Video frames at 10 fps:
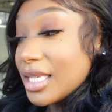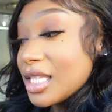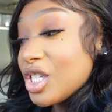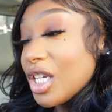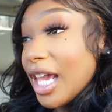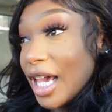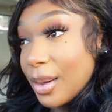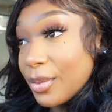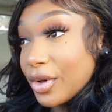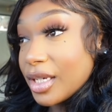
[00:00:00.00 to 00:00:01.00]
this
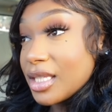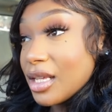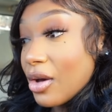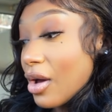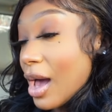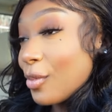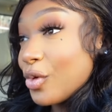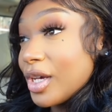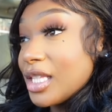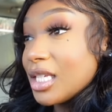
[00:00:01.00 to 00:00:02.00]
camera so i'm
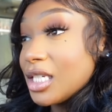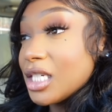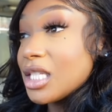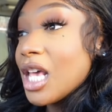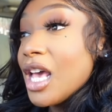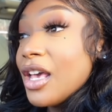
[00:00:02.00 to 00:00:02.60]
going to just